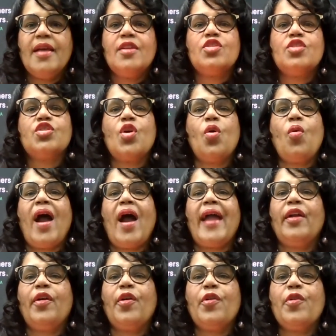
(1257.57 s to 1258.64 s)
So
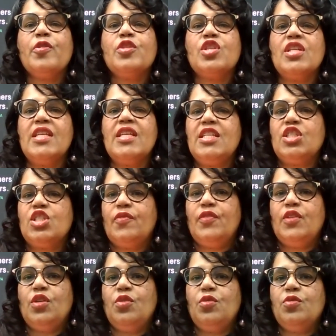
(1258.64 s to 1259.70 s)
I urge each of
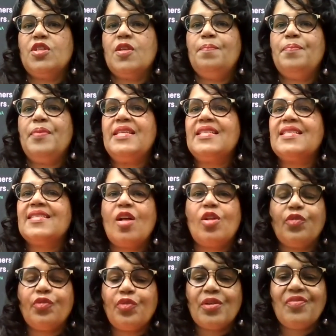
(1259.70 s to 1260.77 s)
you to be self